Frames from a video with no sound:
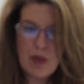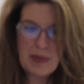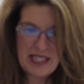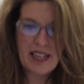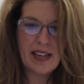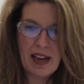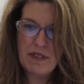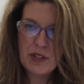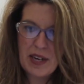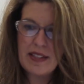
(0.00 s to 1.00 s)
We were able to
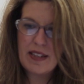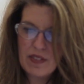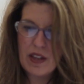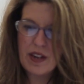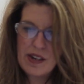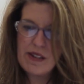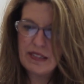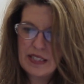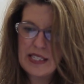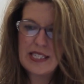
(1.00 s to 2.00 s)
connect her with
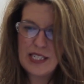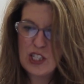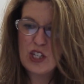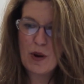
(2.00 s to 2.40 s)
the best of